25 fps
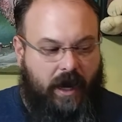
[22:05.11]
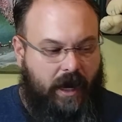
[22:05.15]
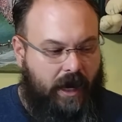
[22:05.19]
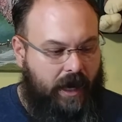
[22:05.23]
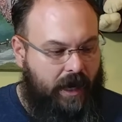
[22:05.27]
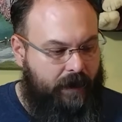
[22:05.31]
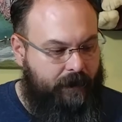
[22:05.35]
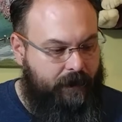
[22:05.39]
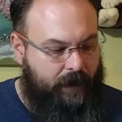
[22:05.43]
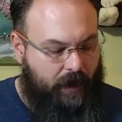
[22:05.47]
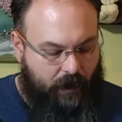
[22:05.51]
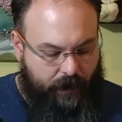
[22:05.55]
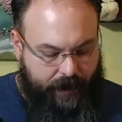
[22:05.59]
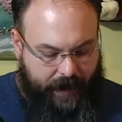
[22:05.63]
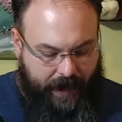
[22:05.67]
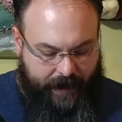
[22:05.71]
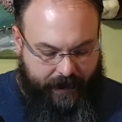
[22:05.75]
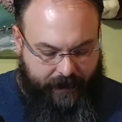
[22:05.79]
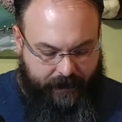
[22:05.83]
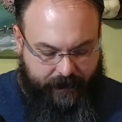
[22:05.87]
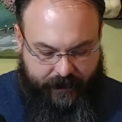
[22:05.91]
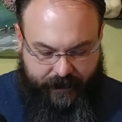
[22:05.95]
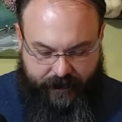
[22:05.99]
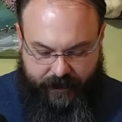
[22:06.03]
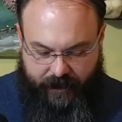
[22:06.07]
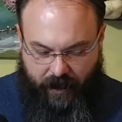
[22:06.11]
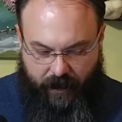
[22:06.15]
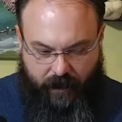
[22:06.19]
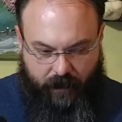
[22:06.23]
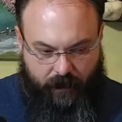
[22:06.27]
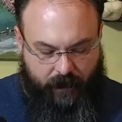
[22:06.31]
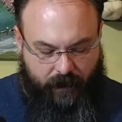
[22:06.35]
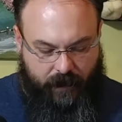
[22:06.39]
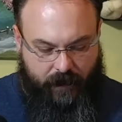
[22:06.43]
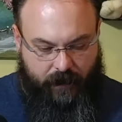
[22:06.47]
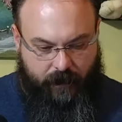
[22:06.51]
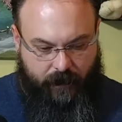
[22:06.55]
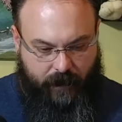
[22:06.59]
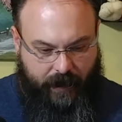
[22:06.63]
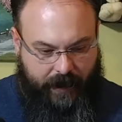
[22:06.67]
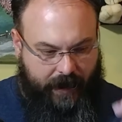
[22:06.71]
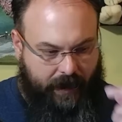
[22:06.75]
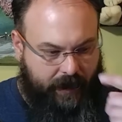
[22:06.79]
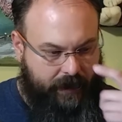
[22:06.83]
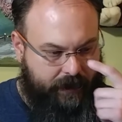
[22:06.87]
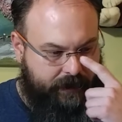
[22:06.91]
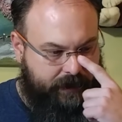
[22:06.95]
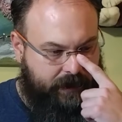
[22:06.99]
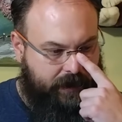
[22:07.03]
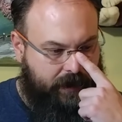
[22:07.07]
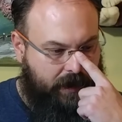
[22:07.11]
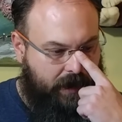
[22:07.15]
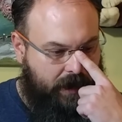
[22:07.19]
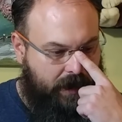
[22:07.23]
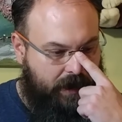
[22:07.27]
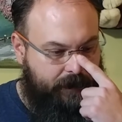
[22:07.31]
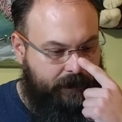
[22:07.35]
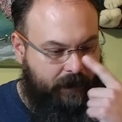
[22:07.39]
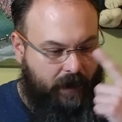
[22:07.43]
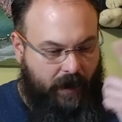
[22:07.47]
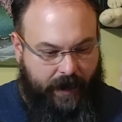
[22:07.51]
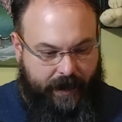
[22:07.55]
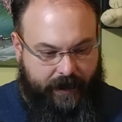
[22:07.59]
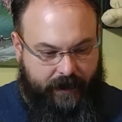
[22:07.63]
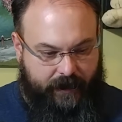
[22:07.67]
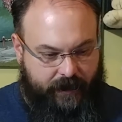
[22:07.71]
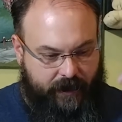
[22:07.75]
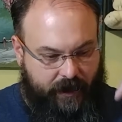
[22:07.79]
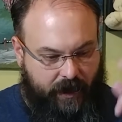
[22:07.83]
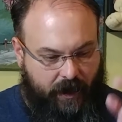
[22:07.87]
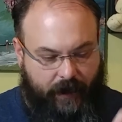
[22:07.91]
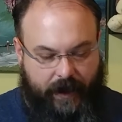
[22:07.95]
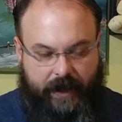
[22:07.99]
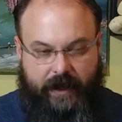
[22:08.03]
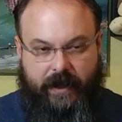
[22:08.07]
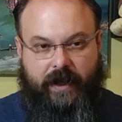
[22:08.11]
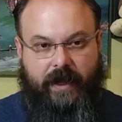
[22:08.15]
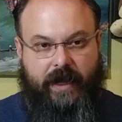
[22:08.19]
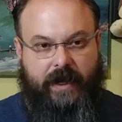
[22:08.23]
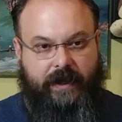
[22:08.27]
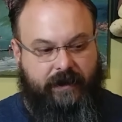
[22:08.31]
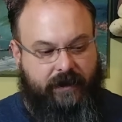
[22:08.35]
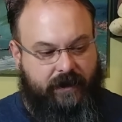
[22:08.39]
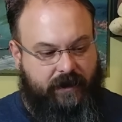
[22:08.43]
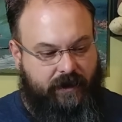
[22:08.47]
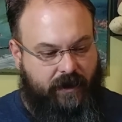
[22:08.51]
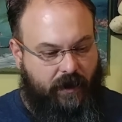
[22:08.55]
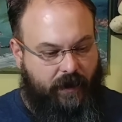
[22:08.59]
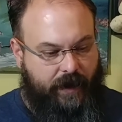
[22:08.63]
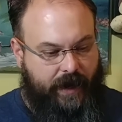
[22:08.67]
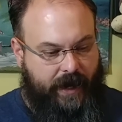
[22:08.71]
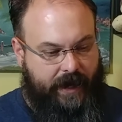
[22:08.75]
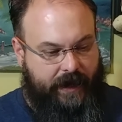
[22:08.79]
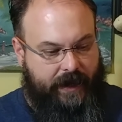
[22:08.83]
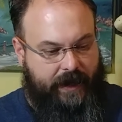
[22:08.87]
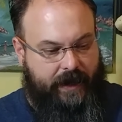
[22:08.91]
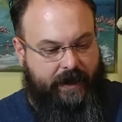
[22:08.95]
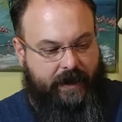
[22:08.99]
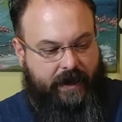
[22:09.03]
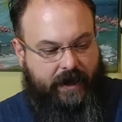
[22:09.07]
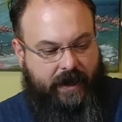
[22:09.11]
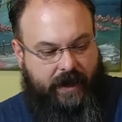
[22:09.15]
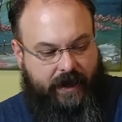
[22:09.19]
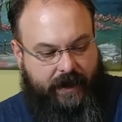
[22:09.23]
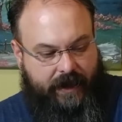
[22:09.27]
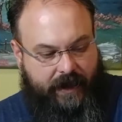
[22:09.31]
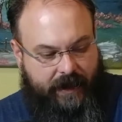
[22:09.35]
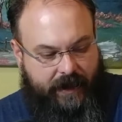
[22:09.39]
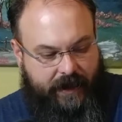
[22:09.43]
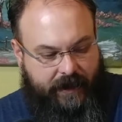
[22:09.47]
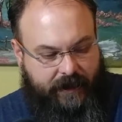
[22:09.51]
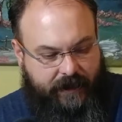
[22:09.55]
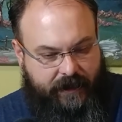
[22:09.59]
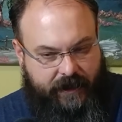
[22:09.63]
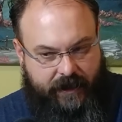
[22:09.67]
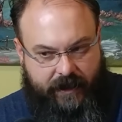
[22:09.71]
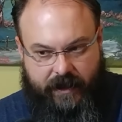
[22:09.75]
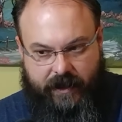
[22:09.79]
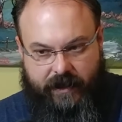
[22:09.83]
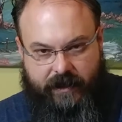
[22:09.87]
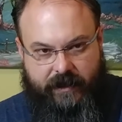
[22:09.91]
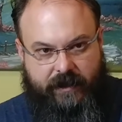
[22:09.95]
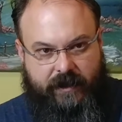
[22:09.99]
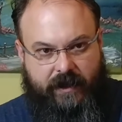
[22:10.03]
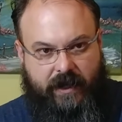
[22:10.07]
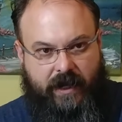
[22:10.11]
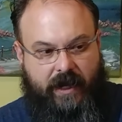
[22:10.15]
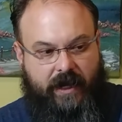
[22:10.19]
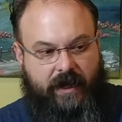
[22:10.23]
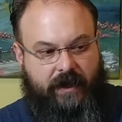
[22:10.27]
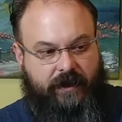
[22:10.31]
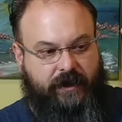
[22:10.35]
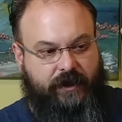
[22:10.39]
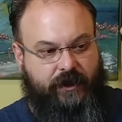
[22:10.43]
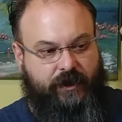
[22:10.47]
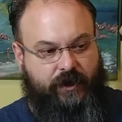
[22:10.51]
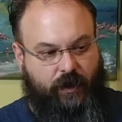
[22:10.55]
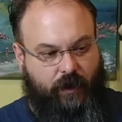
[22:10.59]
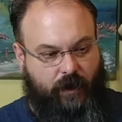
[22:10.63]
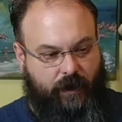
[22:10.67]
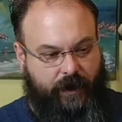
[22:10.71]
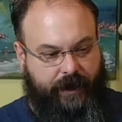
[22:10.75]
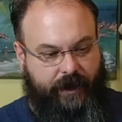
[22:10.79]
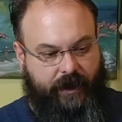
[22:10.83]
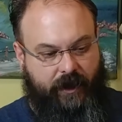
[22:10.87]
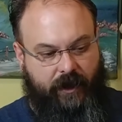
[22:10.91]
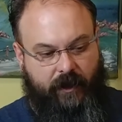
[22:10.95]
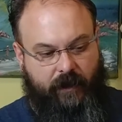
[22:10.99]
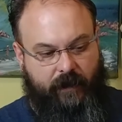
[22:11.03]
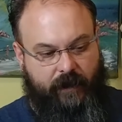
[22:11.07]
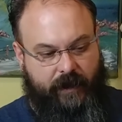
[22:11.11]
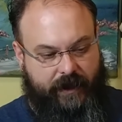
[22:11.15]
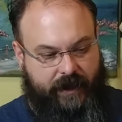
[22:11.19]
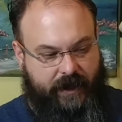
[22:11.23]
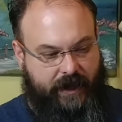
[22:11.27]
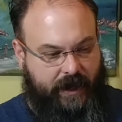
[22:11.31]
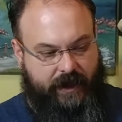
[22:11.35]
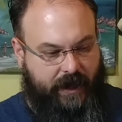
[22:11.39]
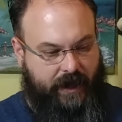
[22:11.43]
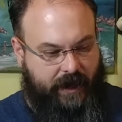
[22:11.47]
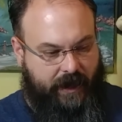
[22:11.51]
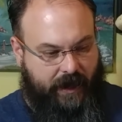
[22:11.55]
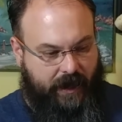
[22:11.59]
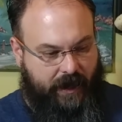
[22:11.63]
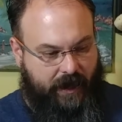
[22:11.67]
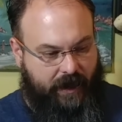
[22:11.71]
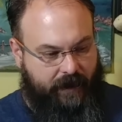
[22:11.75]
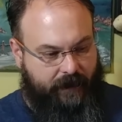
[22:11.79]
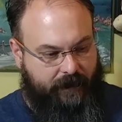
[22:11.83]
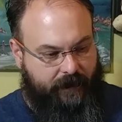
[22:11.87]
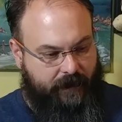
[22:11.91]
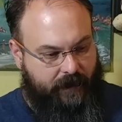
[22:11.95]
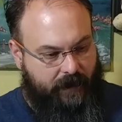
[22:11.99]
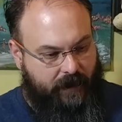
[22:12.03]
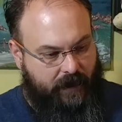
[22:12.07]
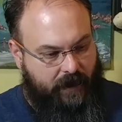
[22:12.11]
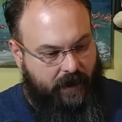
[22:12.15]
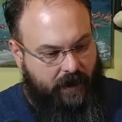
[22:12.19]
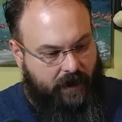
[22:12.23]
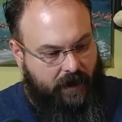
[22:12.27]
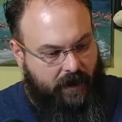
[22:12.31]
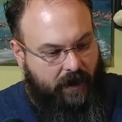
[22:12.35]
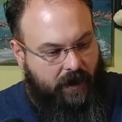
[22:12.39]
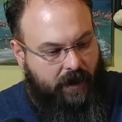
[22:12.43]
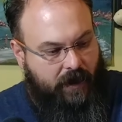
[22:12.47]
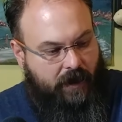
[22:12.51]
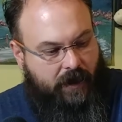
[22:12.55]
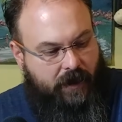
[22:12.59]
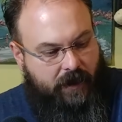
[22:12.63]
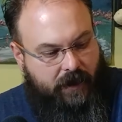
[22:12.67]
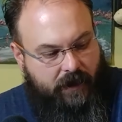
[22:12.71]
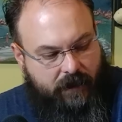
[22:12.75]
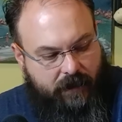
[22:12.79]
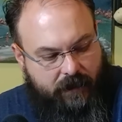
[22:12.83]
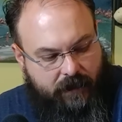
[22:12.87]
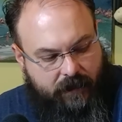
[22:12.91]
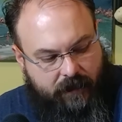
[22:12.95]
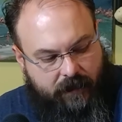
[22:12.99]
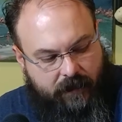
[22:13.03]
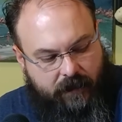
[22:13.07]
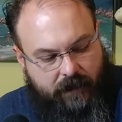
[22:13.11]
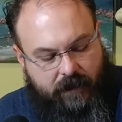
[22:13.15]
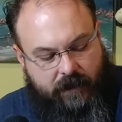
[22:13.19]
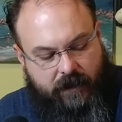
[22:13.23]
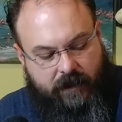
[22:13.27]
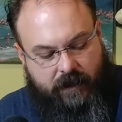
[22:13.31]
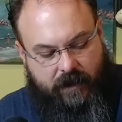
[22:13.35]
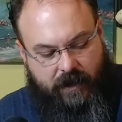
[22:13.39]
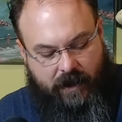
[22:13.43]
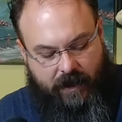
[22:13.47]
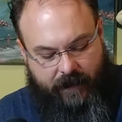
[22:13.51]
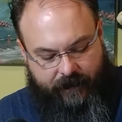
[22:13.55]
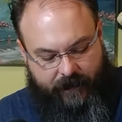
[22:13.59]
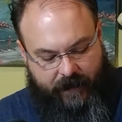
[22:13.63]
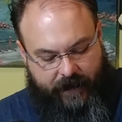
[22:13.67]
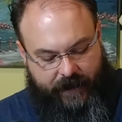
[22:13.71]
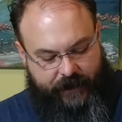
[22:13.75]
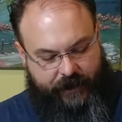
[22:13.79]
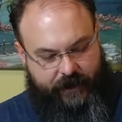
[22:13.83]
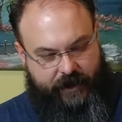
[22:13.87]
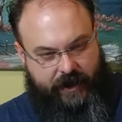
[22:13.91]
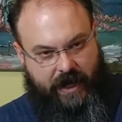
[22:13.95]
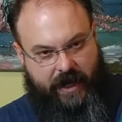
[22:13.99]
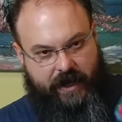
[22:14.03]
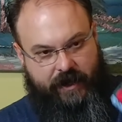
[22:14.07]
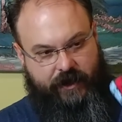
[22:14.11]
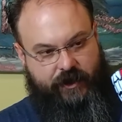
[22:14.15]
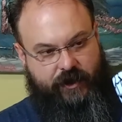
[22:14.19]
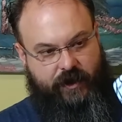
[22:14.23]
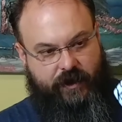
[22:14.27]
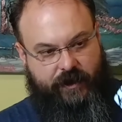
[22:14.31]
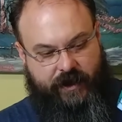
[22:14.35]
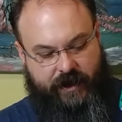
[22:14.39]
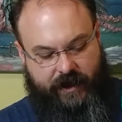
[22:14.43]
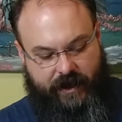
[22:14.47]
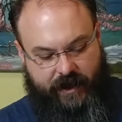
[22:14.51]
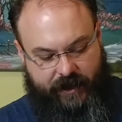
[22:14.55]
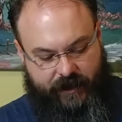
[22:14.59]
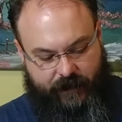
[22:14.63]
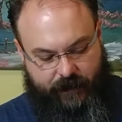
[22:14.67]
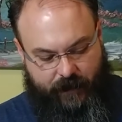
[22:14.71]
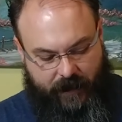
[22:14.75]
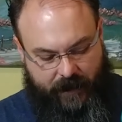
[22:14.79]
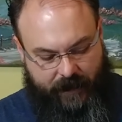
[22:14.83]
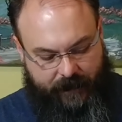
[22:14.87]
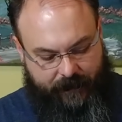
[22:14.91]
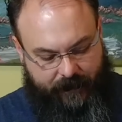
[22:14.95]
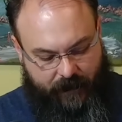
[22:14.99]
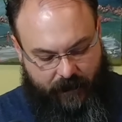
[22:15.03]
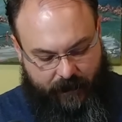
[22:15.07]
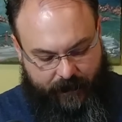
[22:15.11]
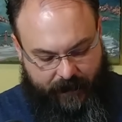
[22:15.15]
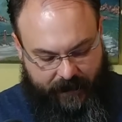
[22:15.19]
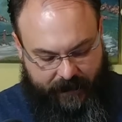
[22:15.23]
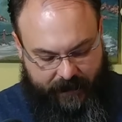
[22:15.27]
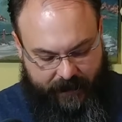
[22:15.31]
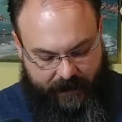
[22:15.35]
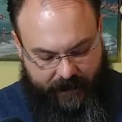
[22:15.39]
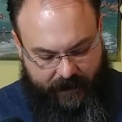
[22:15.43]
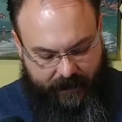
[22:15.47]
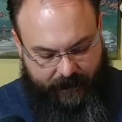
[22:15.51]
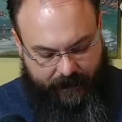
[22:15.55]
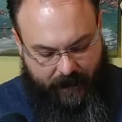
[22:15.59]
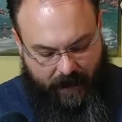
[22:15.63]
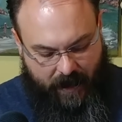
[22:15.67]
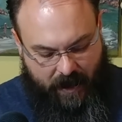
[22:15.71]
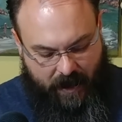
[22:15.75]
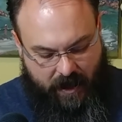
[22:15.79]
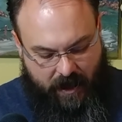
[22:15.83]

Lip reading: Okay, so what else? All right, you know what? Let's go ahead and get into this tutorial with the. I've already kind of showed you this one, no big deal.